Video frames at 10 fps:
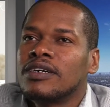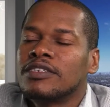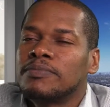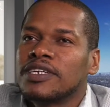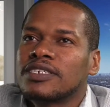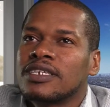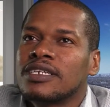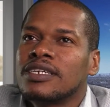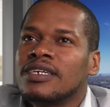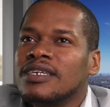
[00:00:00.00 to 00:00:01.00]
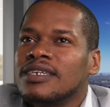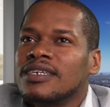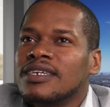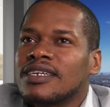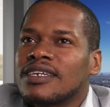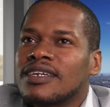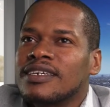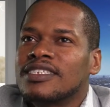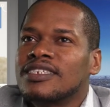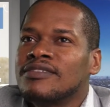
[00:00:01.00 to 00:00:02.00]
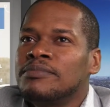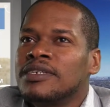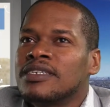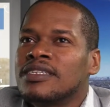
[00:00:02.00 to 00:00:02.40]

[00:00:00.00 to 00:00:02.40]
especially consider being